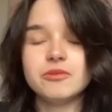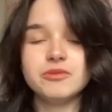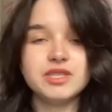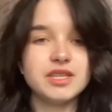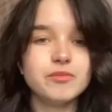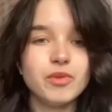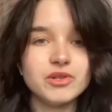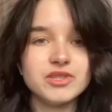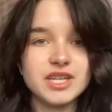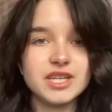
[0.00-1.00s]
We see the
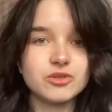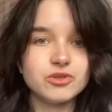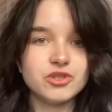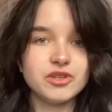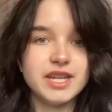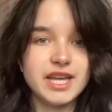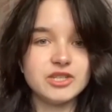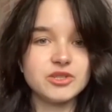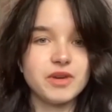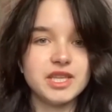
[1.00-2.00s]
Baltics who joined
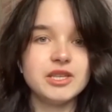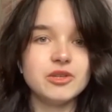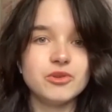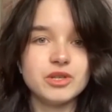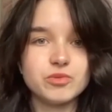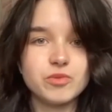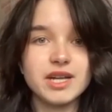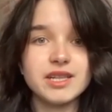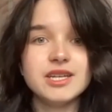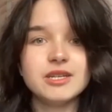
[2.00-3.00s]
NATO and the EU as
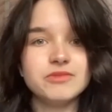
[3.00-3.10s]
well.